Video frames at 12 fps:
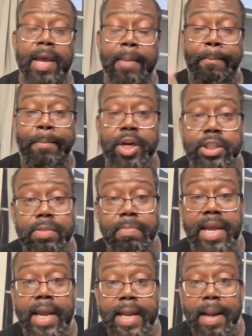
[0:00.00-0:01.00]
It puts
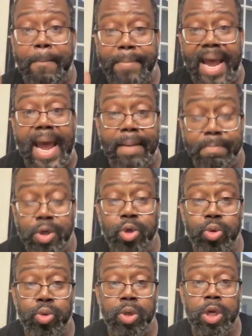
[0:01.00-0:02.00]
me in a bad
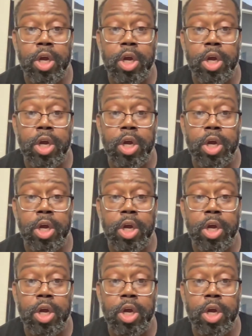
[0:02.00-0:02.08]
mood